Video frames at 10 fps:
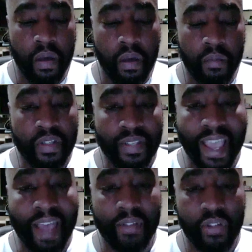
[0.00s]
just
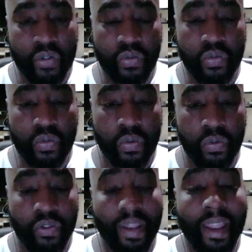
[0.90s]
having to
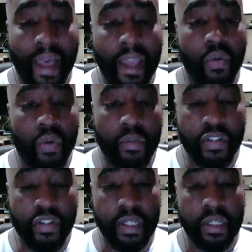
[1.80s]
rely on the
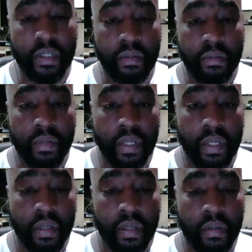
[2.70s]
machine
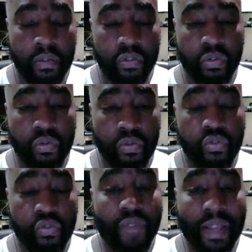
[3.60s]
to
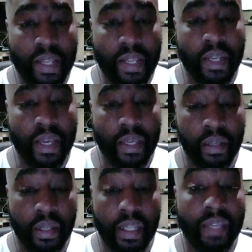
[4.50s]
rest at night,
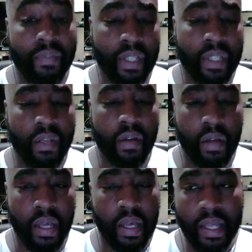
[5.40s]
and even then,
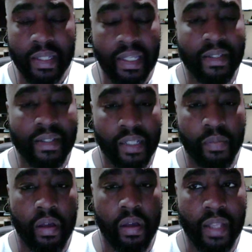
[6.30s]
I didn't sleep.
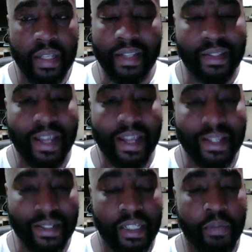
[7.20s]
I didn't not
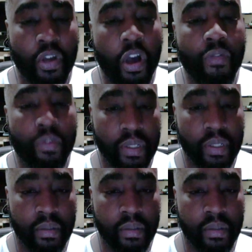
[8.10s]
sleep comfortably.